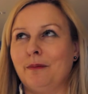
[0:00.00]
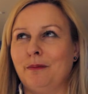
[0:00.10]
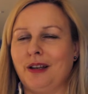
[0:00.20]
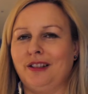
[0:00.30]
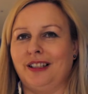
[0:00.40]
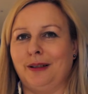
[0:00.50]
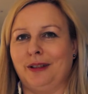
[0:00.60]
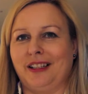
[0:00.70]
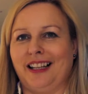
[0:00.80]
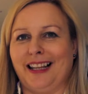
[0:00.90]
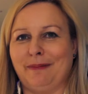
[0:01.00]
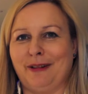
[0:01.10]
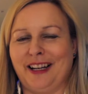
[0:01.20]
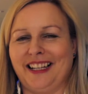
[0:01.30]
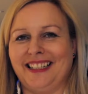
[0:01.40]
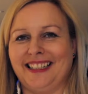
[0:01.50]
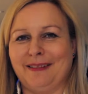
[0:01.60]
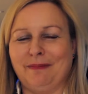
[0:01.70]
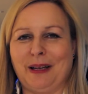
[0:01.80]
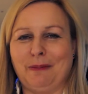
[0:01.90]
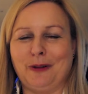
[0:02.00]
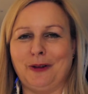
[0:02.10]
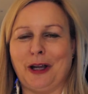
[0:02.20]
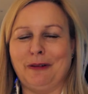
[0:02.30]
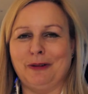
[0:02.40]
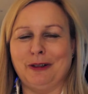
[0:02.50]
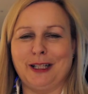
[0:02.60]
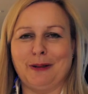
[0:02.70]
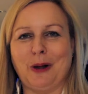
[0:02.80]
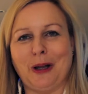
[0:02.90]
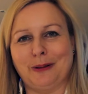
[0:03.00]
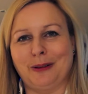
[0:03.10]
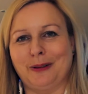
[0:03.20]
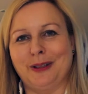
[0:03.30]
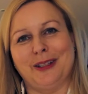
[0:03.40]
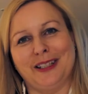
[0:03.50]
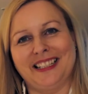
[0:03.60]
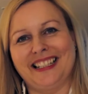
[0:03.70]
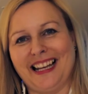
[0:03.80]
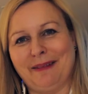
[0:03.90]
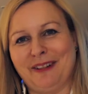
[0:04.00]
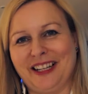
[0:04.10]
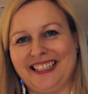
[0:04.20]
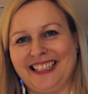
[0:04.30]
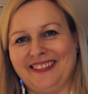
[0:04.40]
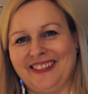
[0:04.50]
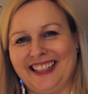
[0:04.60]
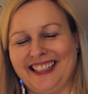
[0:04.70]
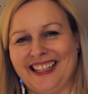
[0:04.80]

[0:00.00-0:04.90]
mostly with collaborators and people that I've already worked with or started collaborating with,